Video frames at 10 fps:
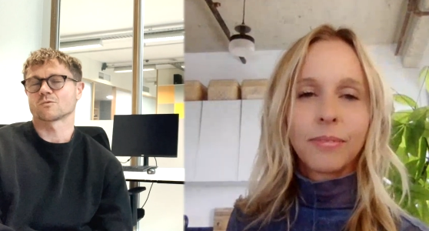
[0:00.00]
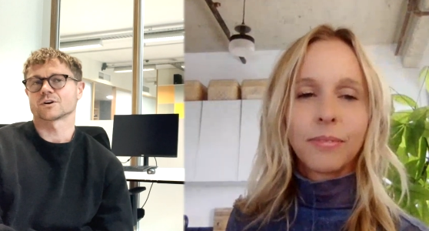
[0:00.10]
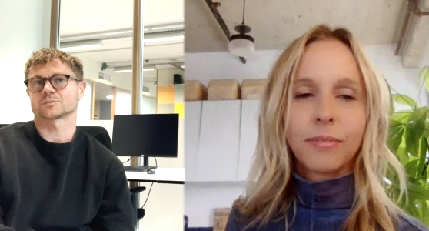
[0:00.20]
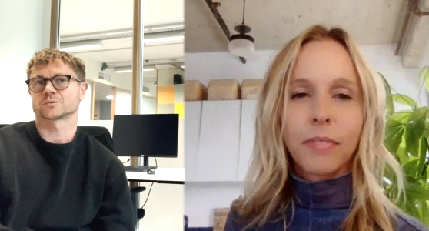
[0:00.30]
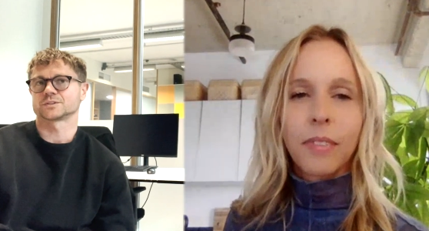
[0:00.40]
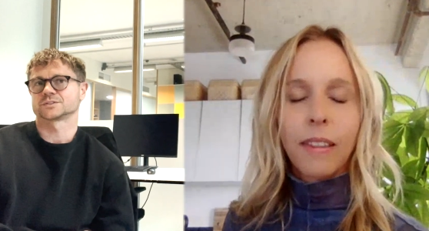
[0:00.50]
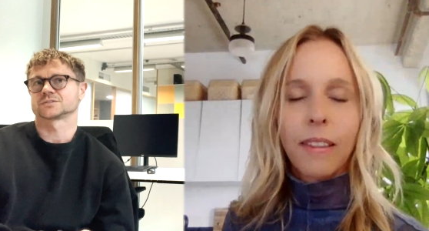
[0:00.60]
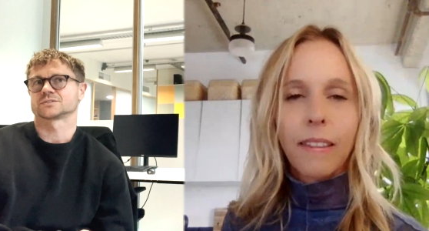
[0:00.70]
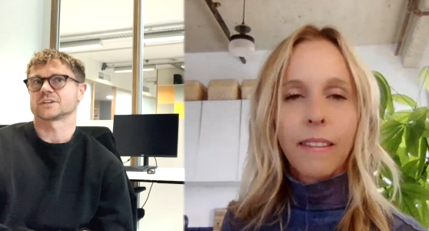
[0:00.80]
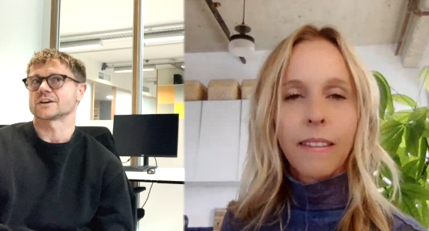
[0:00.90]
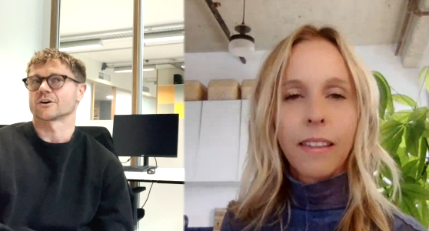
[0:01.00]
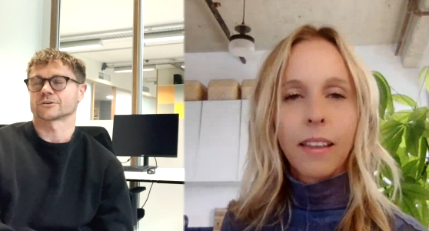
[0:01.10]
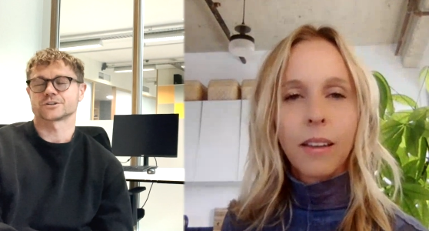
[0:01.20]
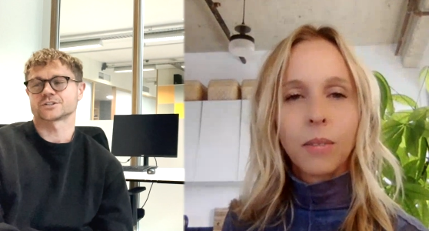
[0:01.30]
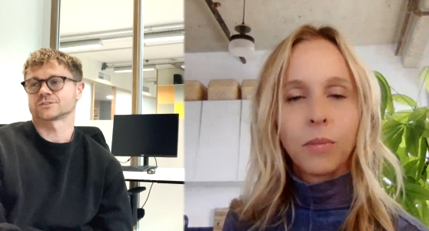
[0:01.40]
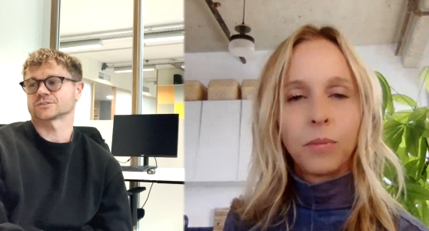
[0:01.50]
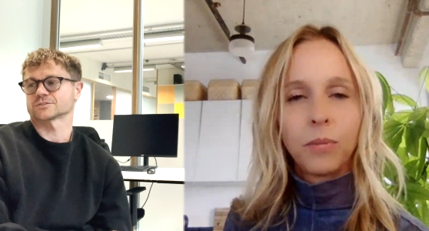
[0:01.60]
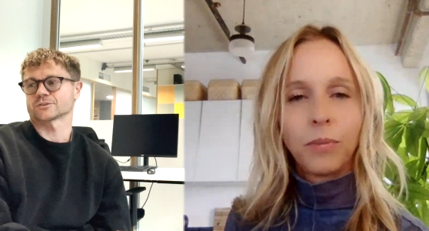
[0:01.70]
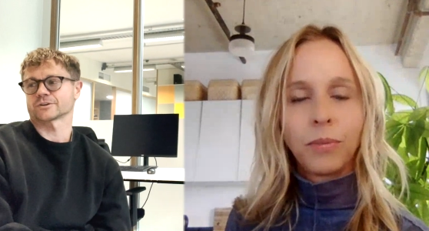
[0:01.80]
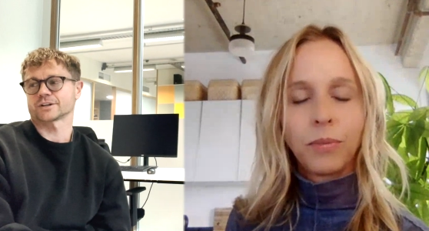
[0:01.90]
Speaker 1: what was the origin
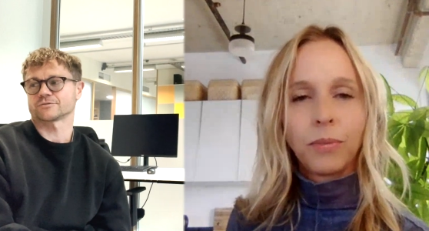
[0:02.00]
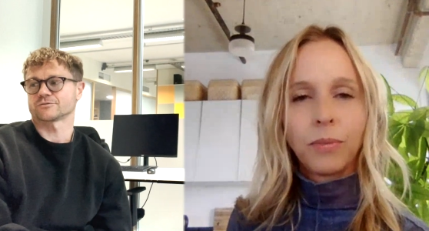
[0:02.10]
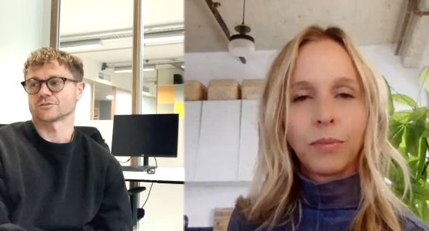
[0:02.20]
story